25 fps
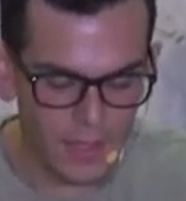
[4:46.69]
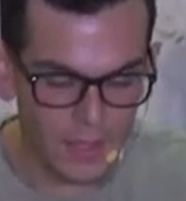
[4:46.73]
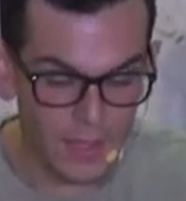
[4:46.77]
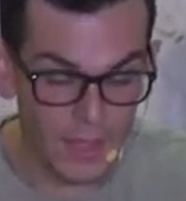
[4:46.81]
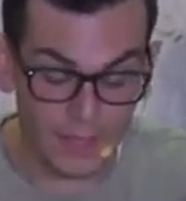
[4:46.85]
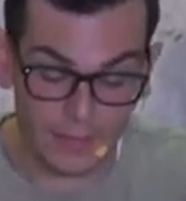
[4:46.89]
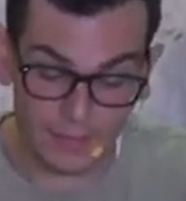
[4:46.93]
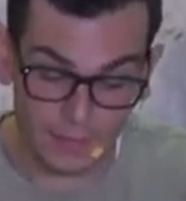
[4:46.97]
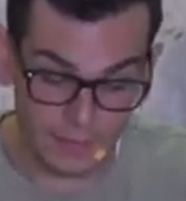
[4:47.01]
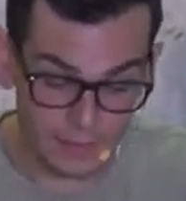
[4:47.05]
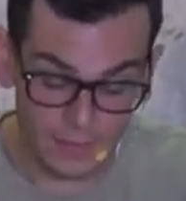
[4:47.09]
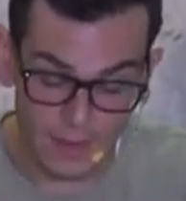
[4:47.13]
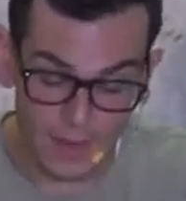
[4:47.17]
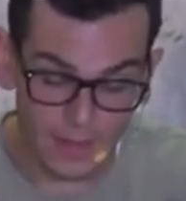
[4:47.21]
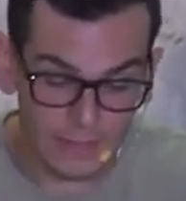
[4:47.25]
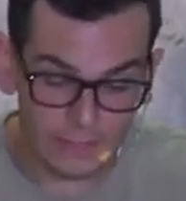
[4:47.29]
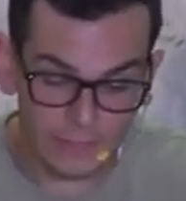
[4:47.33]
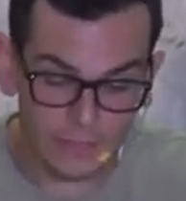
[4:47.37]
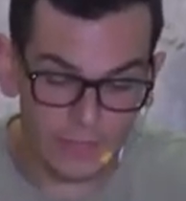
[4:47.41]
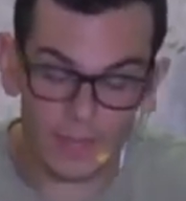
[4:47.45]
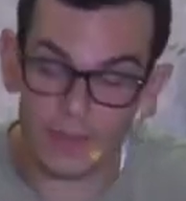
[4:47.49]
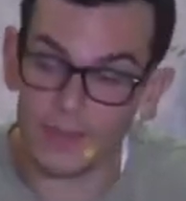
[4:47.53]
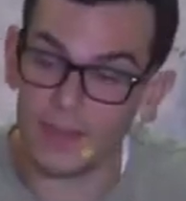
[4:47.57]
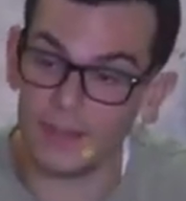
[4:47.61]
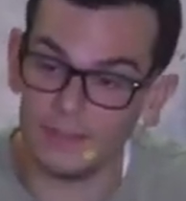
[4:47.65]
and not
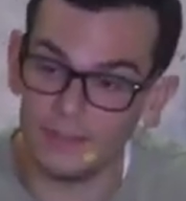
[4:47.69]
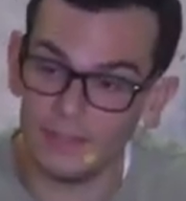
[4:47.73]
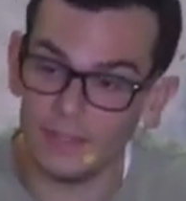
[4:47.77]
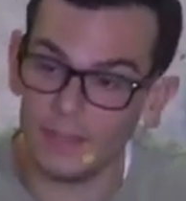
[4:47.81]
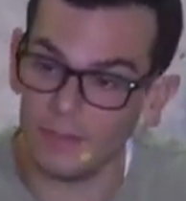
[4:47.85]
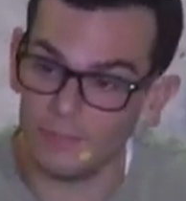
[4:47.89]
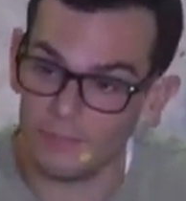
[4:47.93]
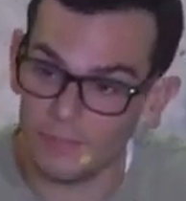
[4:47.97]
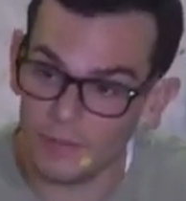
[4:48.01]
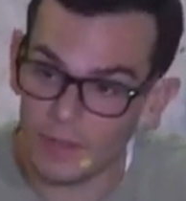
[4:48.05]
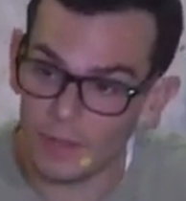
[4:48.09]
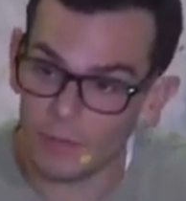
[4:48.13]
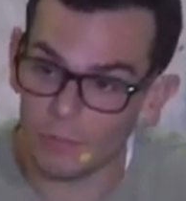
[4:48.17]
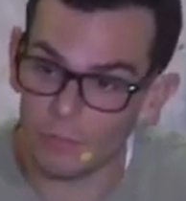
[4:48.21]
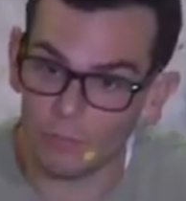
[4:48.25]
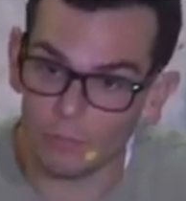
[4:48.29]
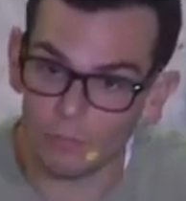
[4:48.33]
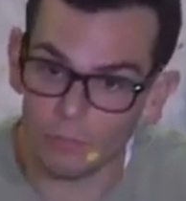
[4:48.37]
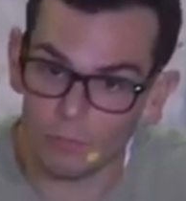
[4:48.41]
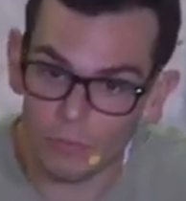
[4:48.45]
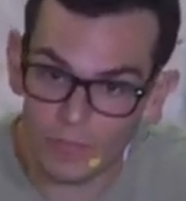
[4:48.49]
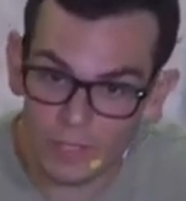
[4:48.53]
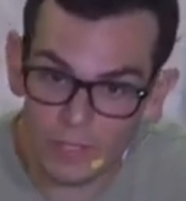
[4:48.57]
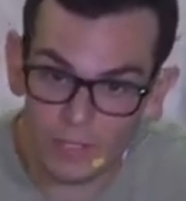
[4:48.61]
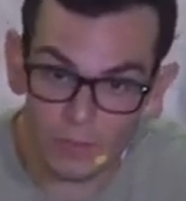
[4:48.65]
even an idea, a very
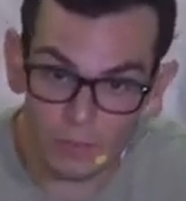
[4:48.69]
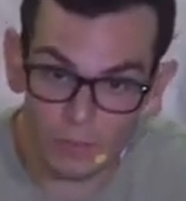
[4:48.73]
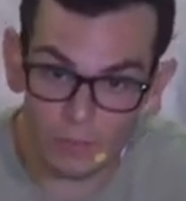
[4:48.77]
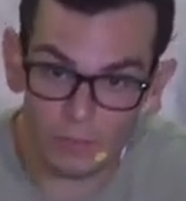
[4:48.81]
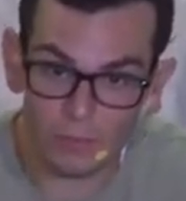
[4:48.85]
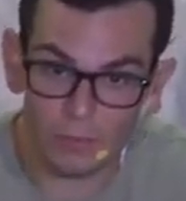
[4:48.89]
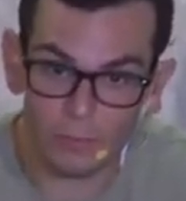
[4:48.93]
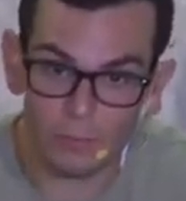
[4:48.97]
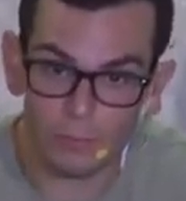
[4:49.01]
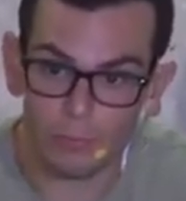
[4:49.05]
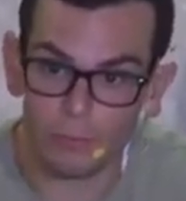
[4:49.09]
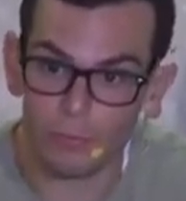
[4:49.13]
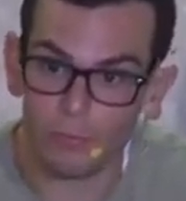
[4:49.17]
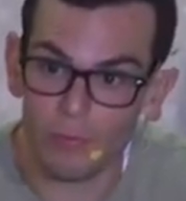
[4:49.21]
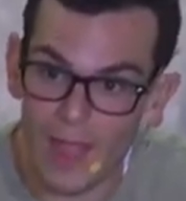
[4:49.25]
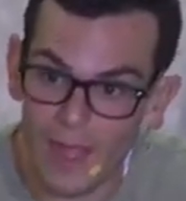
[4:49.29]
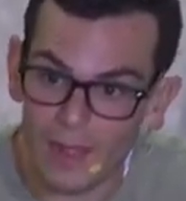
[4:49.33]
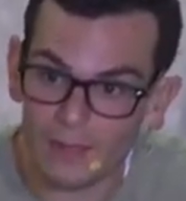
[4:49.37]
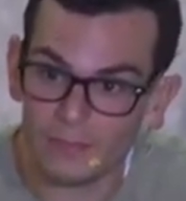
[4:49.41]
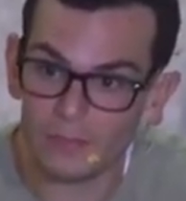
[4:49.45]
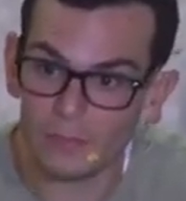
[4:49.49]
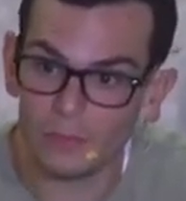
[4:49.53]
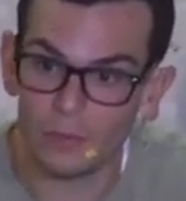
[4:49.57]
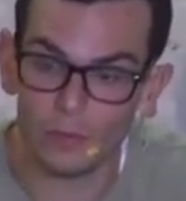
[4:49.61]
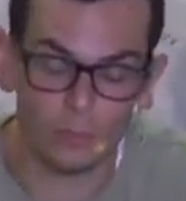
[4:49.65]
real,
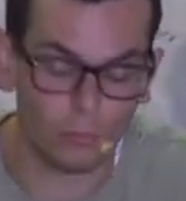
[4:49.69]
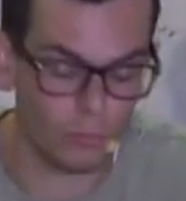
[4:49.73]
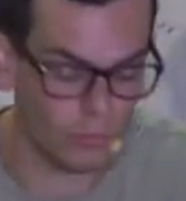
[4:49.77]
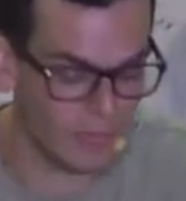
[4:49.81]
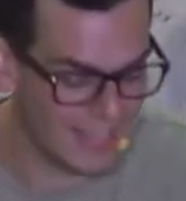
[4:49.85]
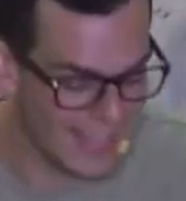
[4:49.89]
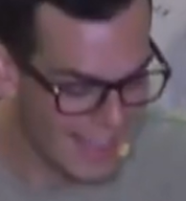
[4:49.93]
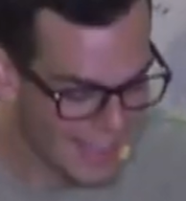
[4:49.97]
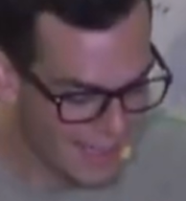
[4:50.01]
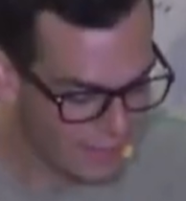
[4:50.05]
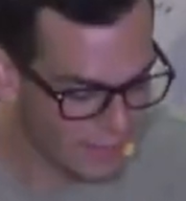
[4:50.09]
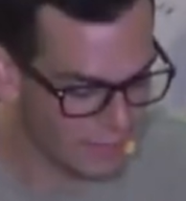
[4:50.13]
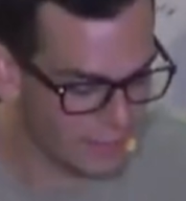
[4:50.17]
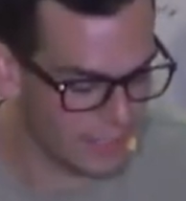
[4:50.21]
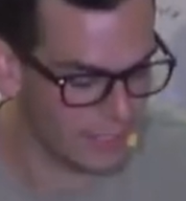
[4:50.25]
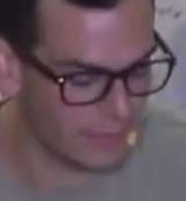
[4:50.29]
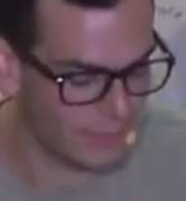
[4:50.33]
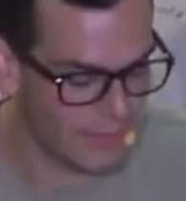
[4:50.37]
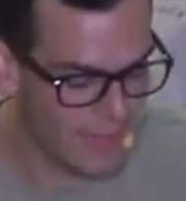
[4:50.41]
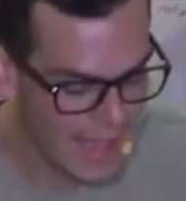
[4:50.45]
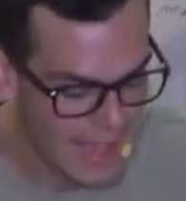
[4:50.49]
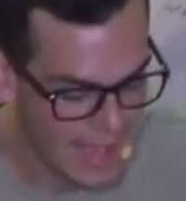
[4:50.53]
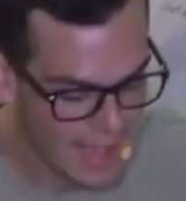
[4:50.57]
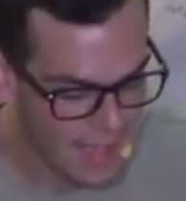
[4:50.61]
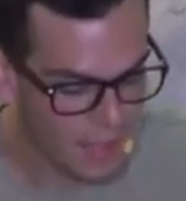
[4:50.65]
practical reality of
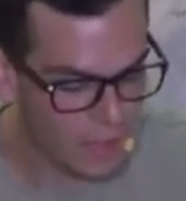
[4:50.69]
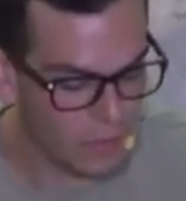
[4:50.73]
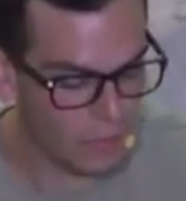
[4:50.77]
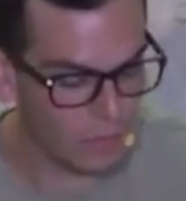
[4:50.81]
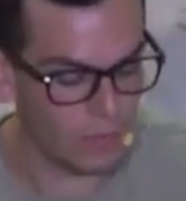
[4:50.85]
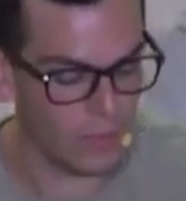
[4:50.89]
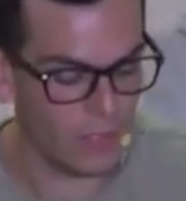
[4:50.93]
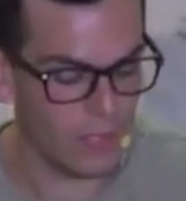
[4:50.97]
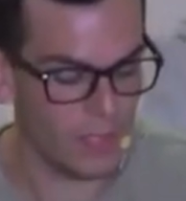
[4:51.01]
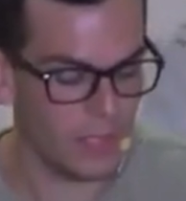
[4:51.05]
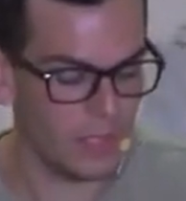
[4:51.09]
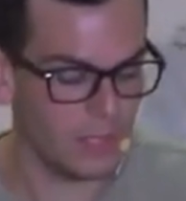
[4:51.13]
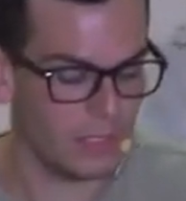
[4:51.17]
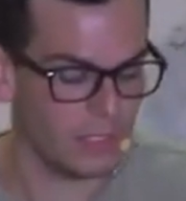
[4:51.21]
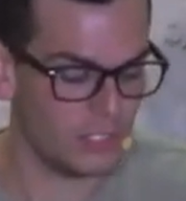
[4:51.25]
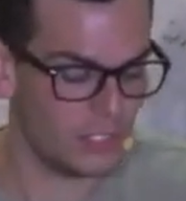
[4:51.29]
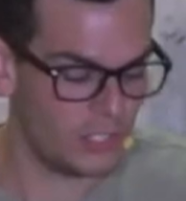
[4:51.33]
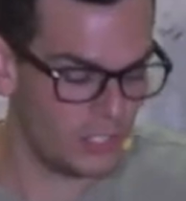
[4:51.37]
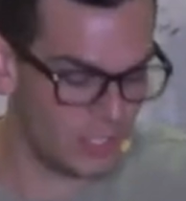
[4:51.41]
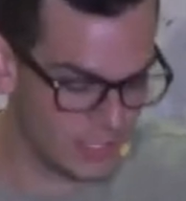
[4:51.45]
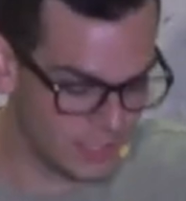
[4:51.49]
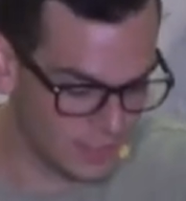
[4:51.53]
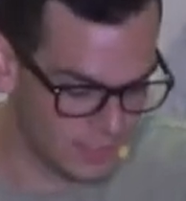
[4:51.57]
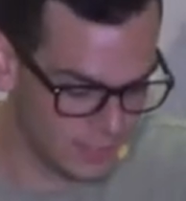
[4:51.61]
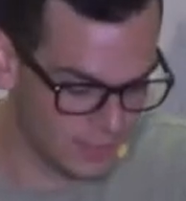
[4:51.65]
how
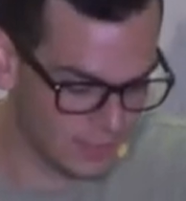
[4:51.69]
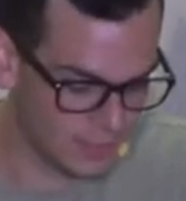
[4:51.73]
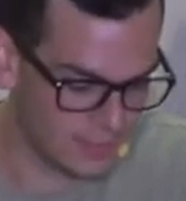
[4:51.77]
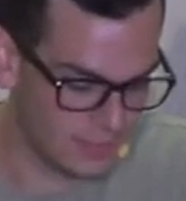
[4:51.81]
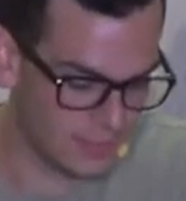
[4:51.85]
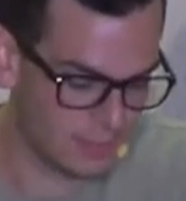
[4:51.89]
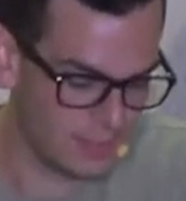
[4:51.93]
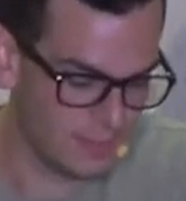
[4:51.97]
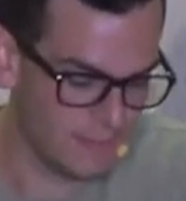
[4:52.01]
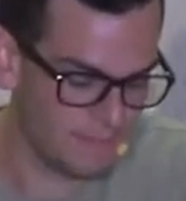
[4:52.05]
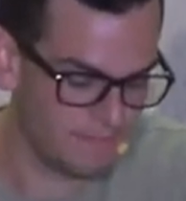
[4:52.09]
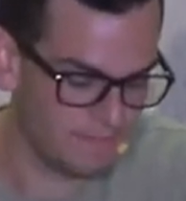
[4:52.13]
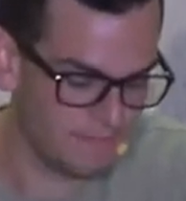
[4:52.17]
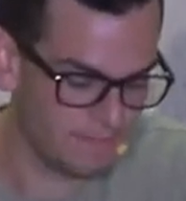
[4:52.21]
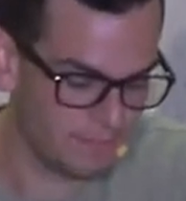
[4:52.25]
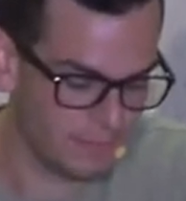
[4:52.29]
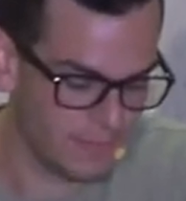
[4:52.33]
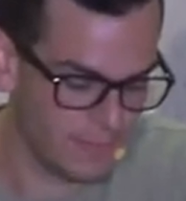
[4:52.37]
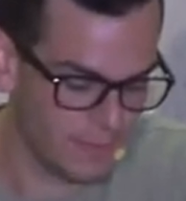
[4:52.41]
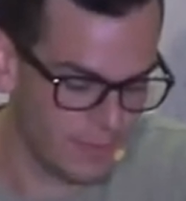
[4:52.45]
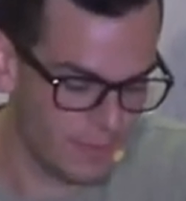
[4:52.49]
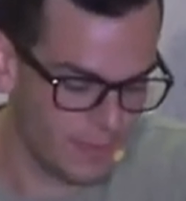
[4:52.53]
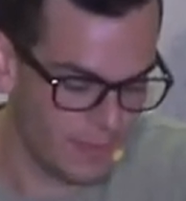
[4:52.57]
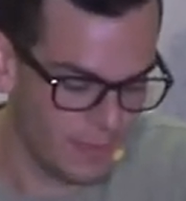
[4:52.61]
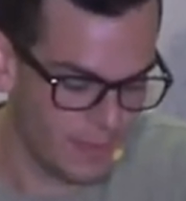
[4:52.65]
Jesus
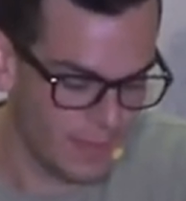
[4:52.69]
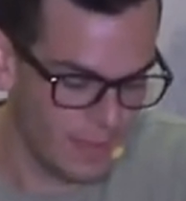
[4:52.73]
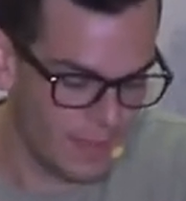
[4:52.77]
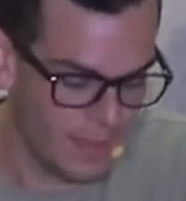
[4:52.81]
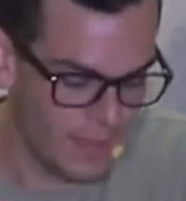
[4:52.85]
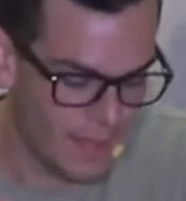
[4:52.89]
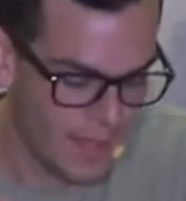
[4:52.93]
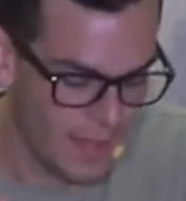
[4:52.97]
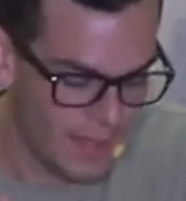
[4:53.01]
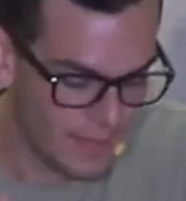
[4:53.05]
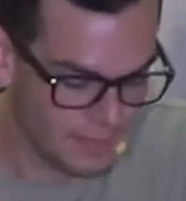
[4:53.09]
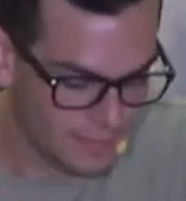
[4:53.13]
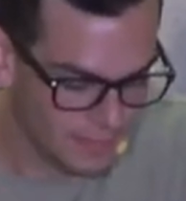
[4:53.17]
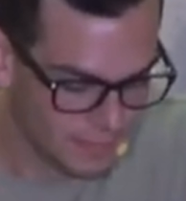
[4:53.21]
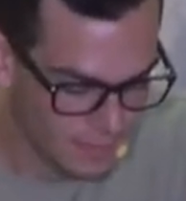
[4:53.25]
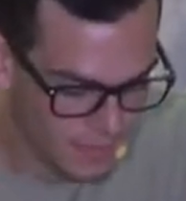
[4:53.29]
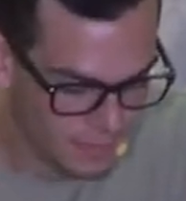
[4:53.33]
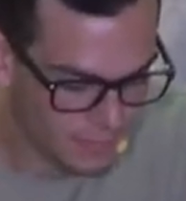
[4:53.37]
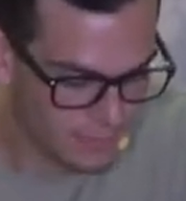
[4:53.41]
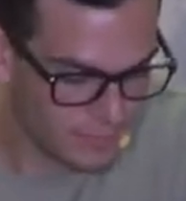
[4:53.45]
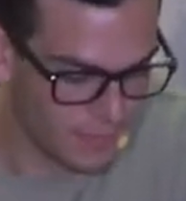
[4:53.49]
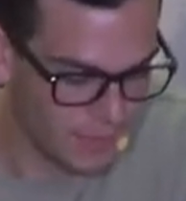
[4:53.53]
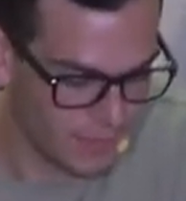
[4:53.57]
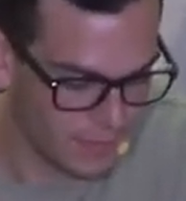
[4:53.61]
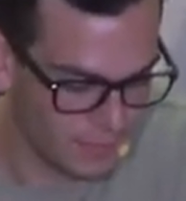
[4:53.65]
has
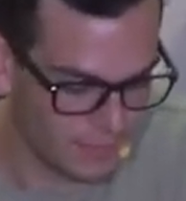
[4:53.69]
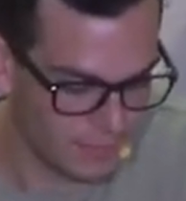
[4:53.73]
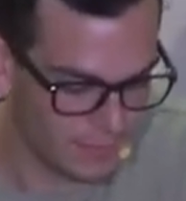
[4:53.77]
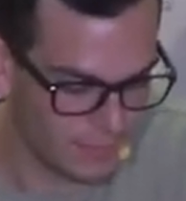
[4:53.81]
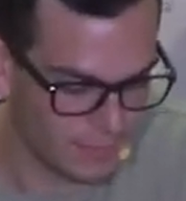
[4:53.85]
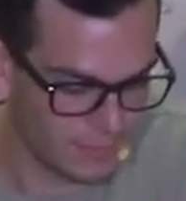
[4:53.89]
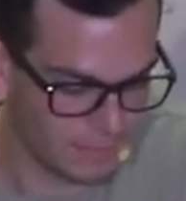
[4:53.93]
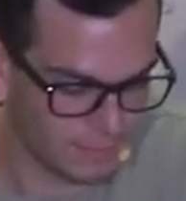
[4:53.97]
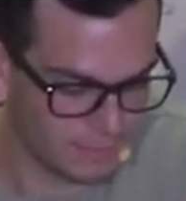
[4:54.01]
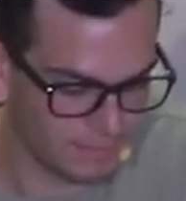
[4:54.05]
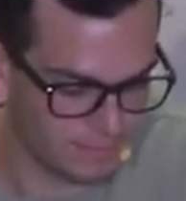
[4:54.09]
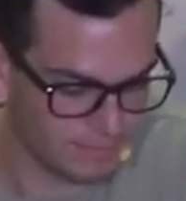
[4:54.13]
loved us.